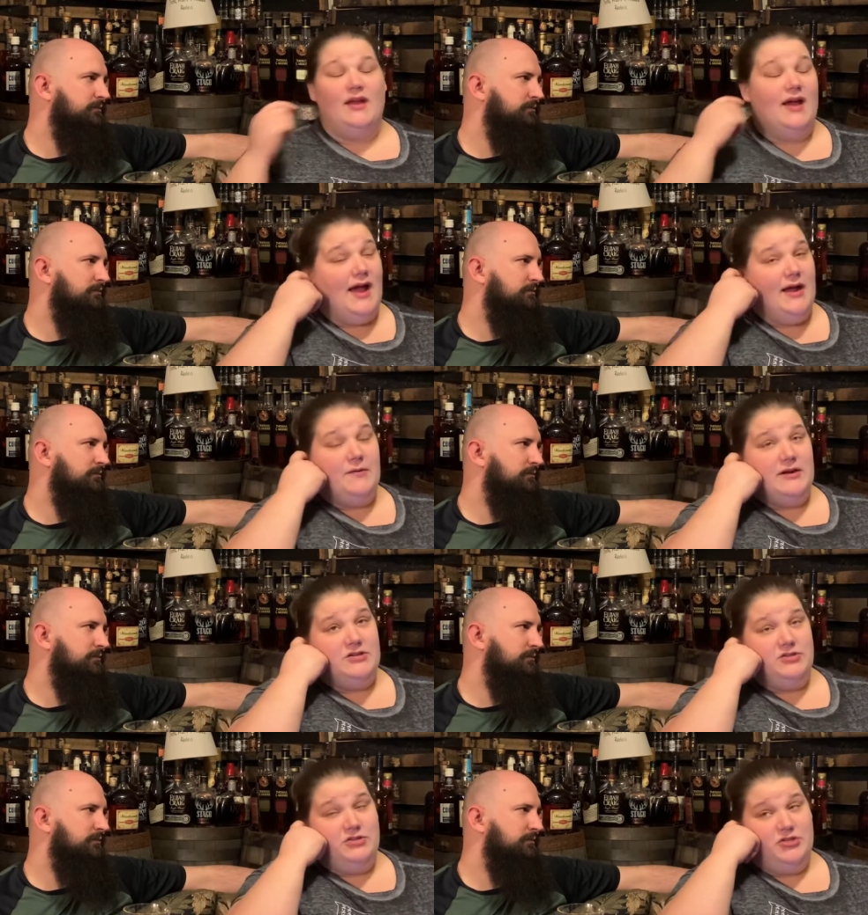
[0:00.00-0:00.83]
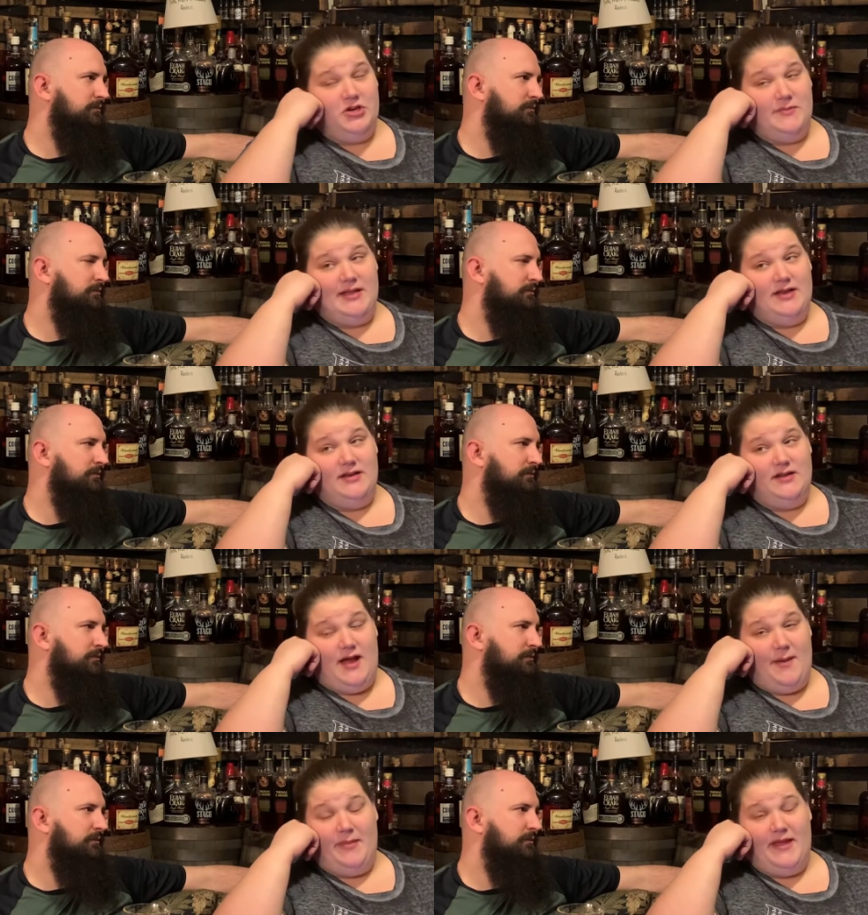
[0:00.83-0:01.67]
Speaker 1: Irish, German.
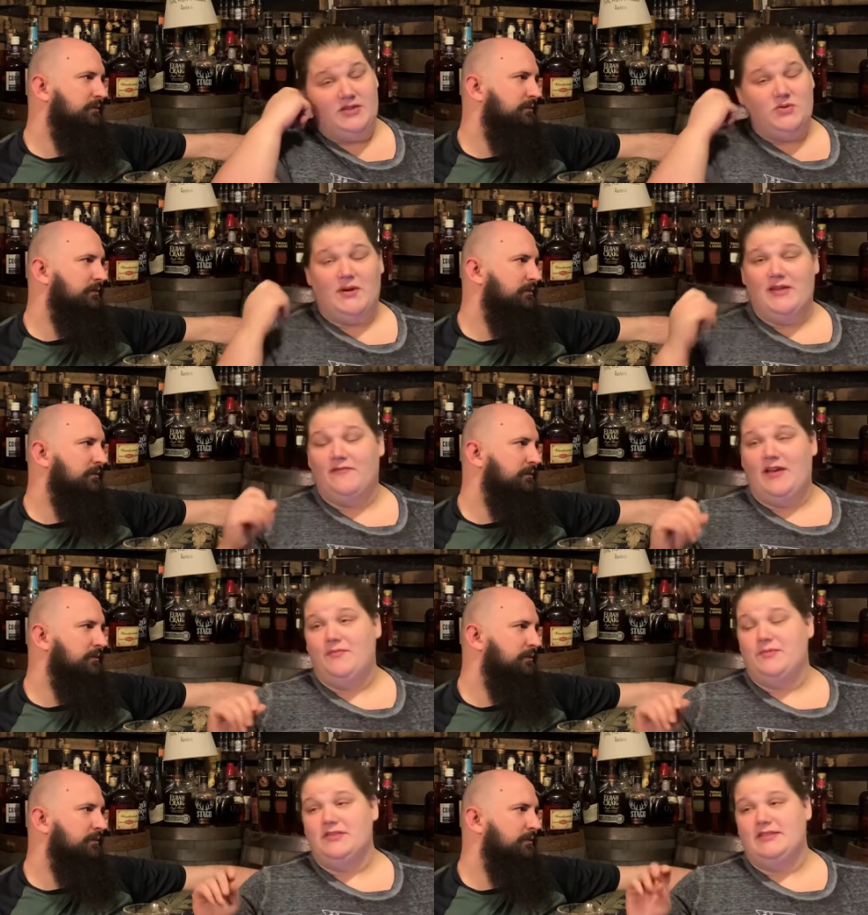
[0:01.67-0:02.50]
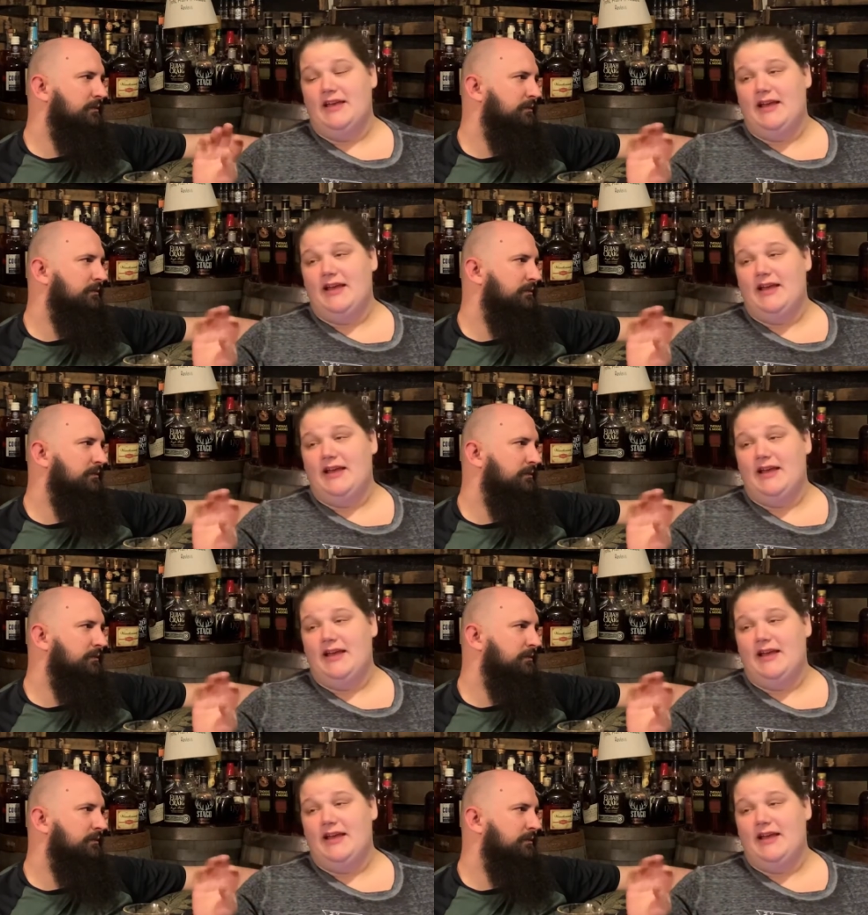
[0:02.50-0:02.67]
I'm like 25%